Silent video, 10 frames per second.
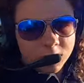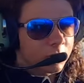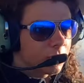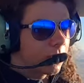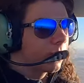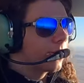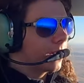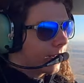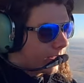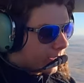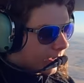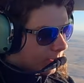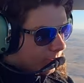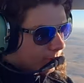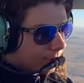So I'll write that
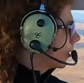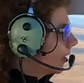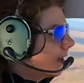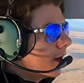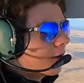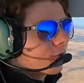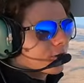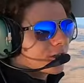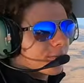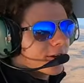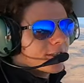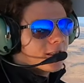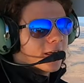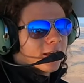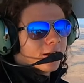down. Yeah, the first time I
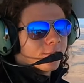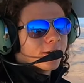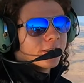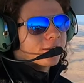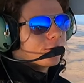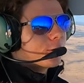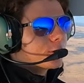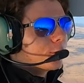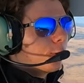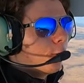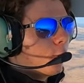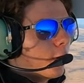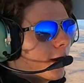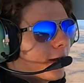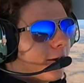did that, I'm like, there is no
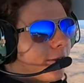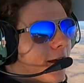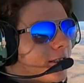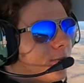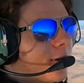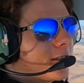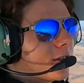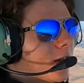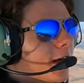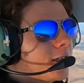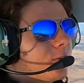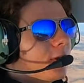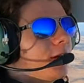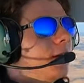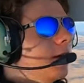way that's best glide
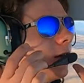speed.